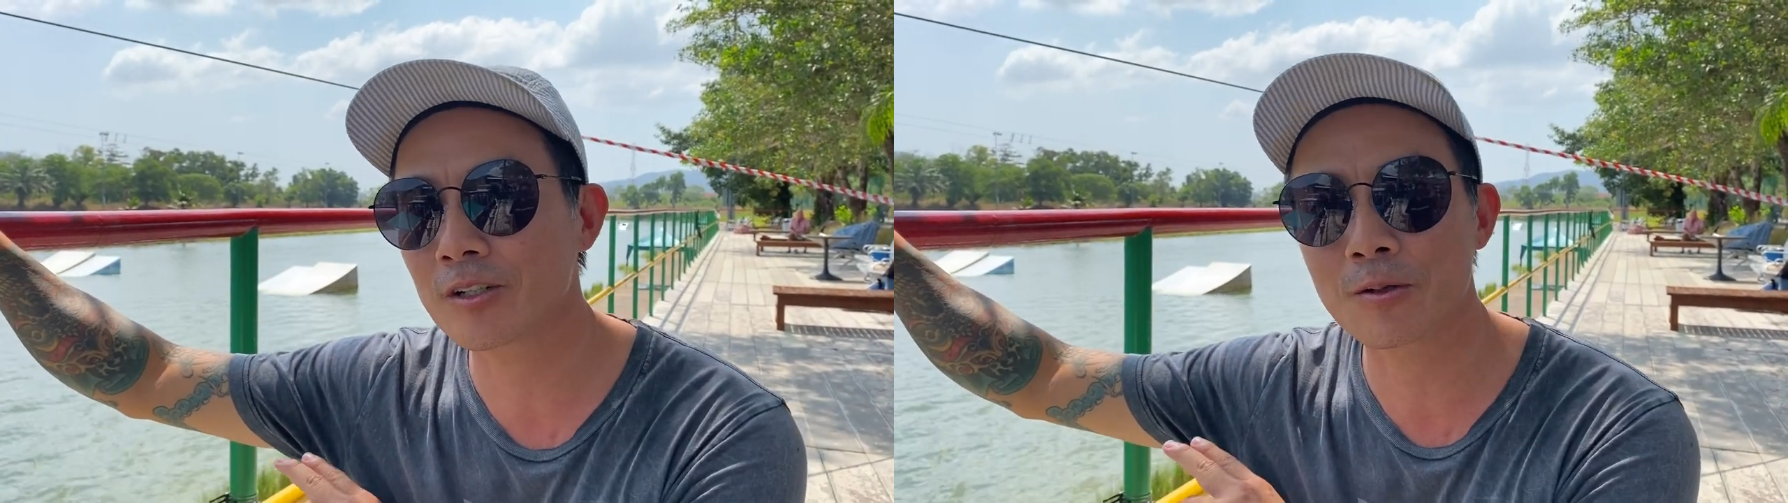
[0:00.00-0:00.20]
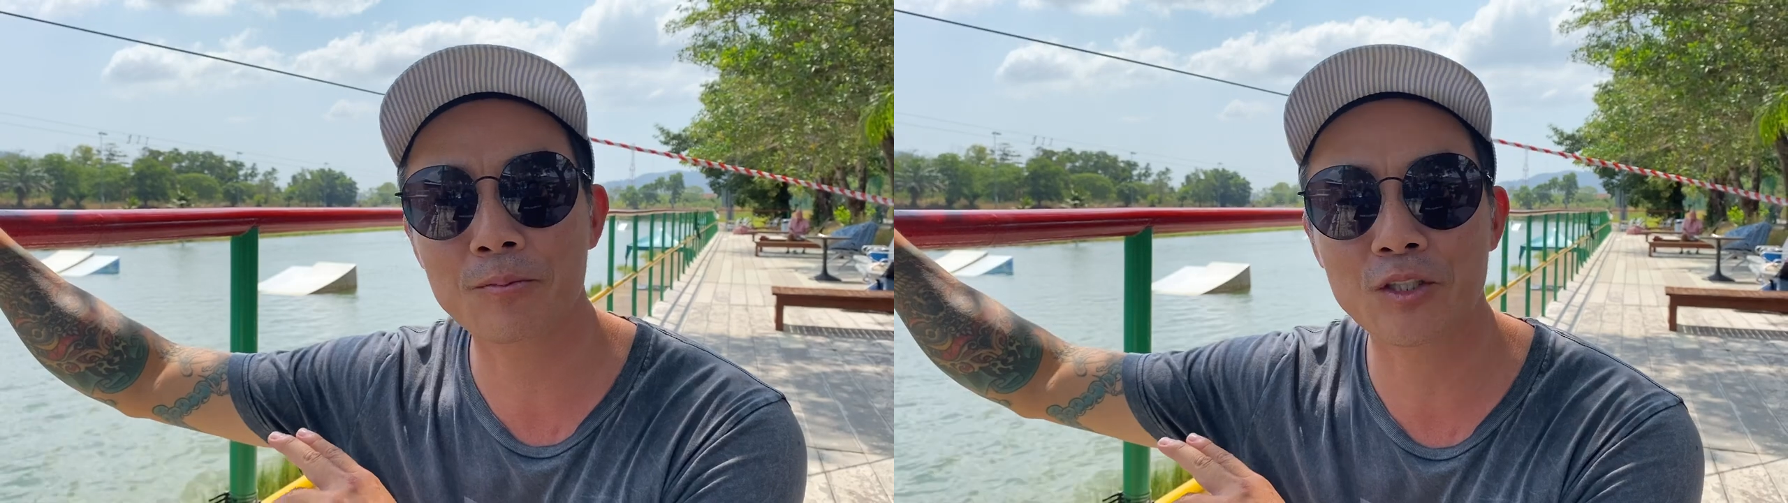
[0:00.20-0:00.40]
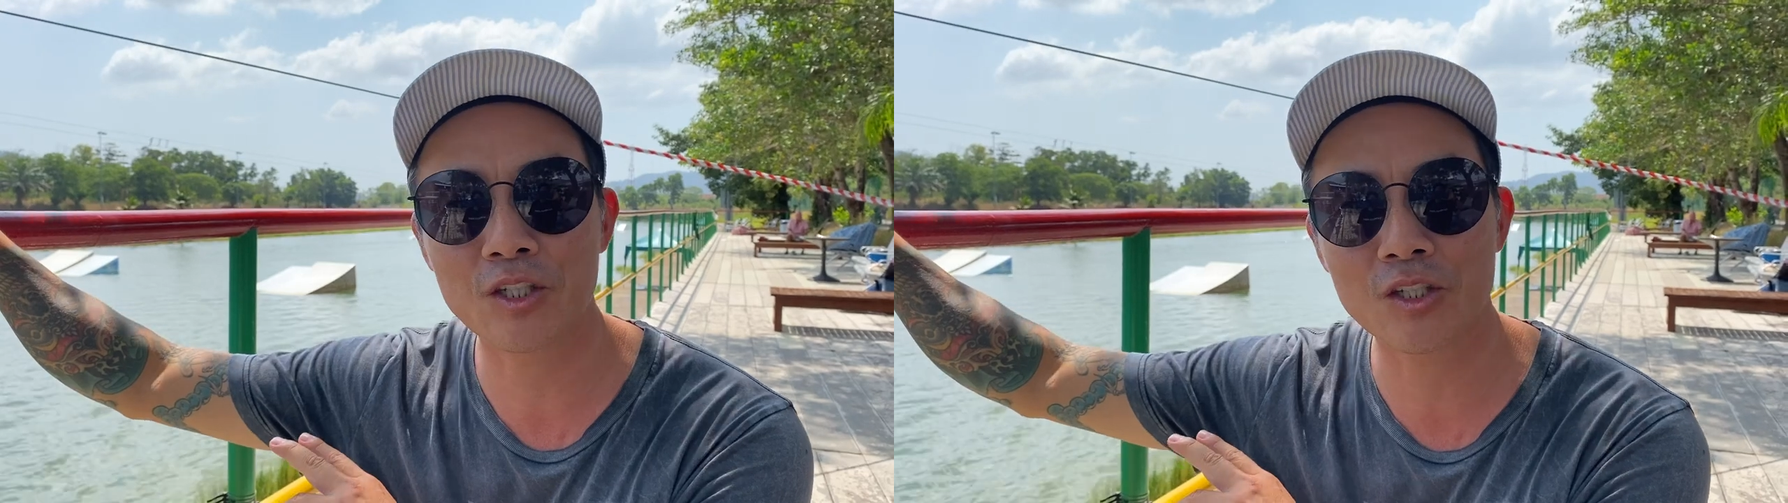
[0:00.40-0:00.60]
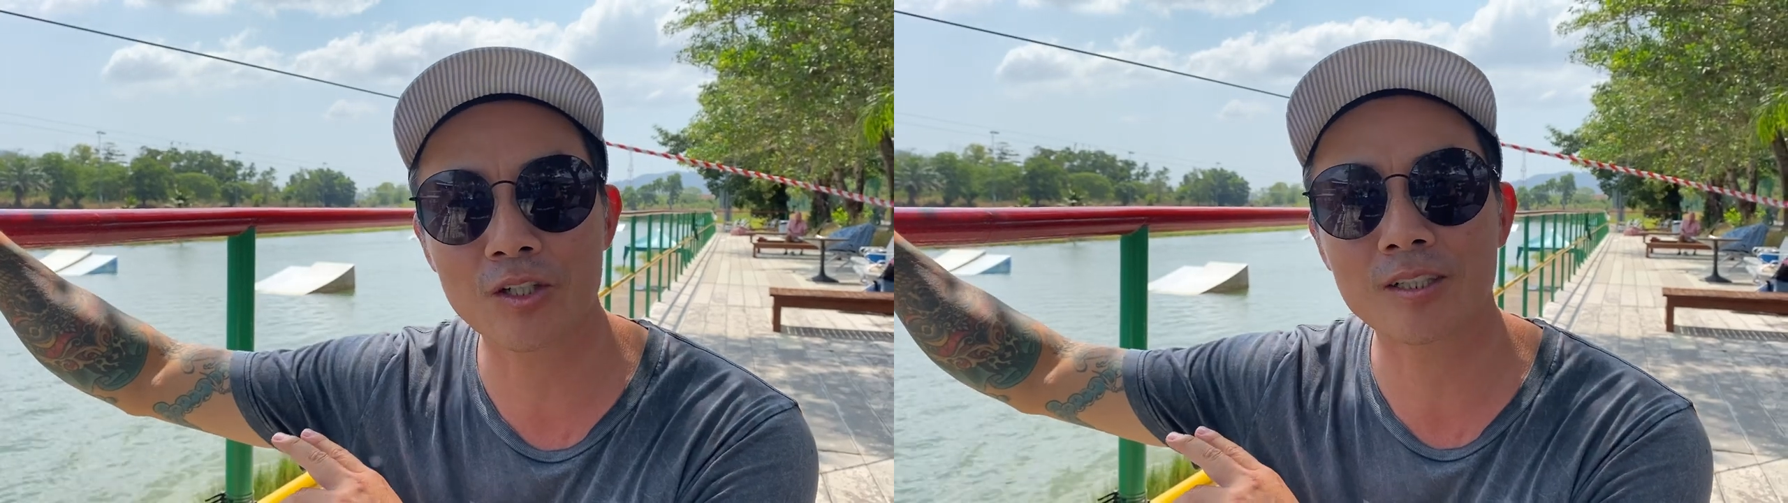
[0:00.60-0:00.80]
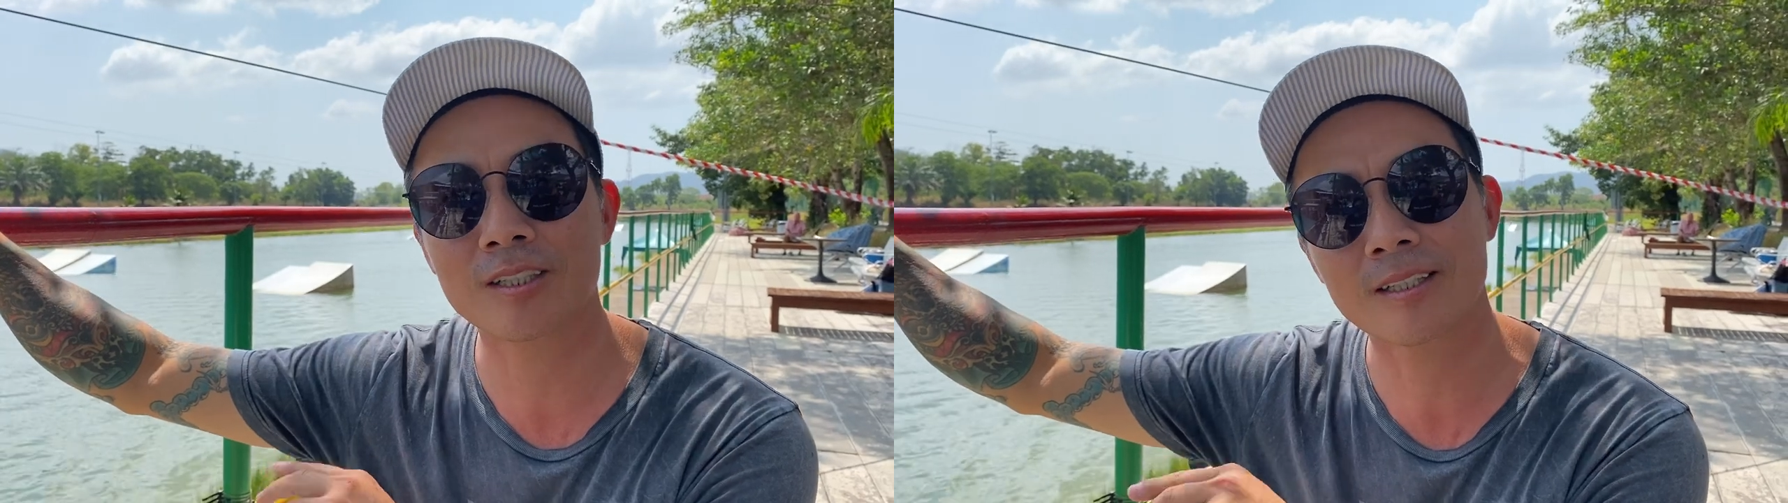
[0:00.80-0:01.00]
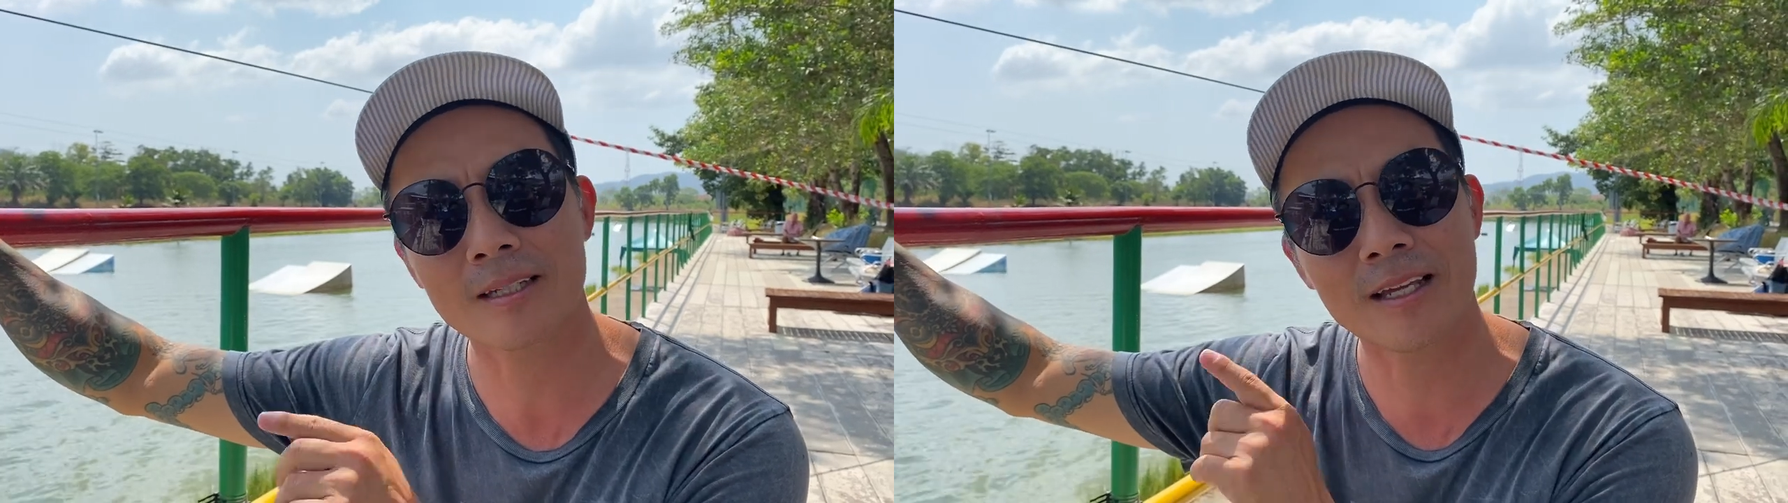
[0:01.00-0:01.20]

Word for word: competition is